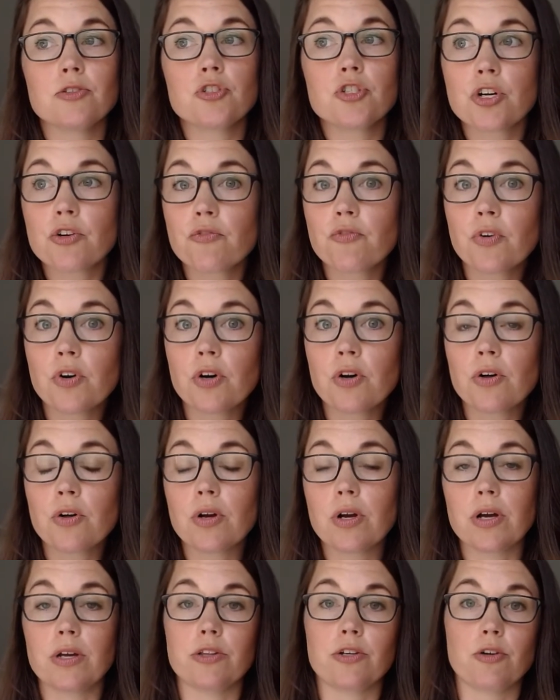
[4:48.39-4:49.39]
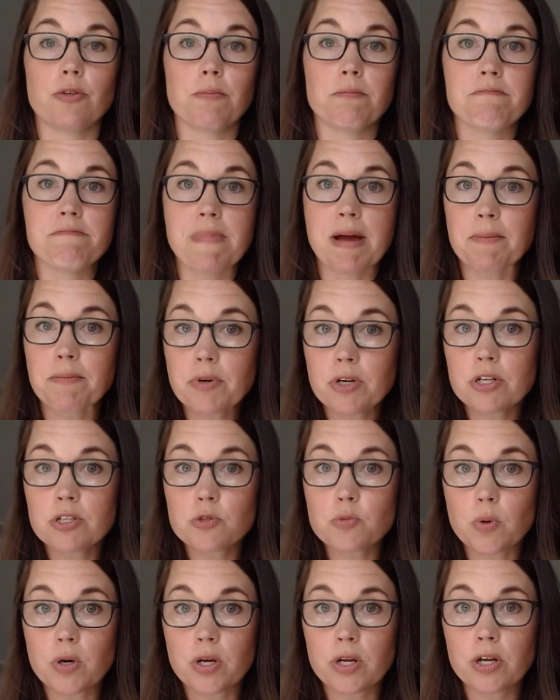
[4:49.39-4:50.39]
cheerful, and their memory
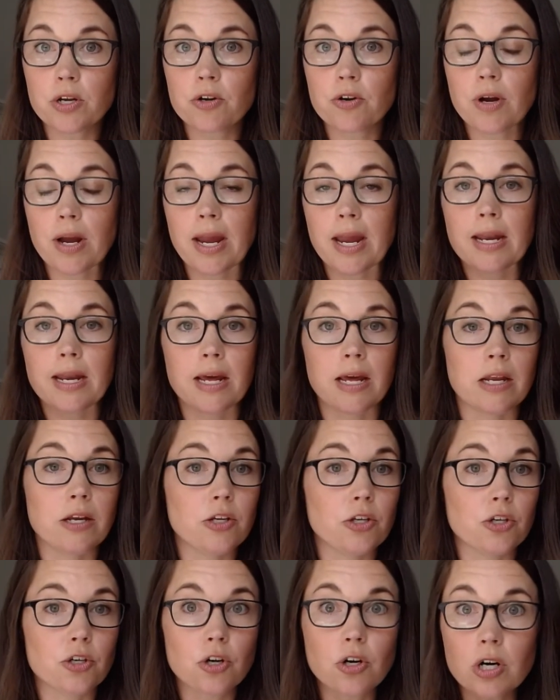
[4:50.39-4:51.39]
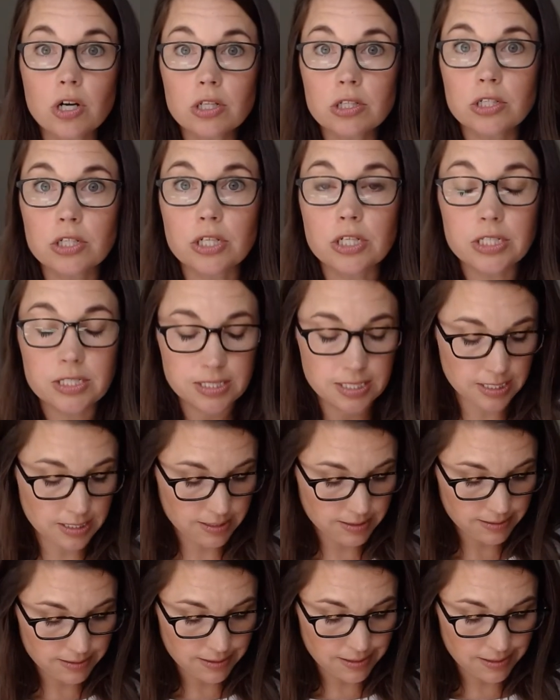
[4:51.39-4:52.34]
is working great, and you're alert.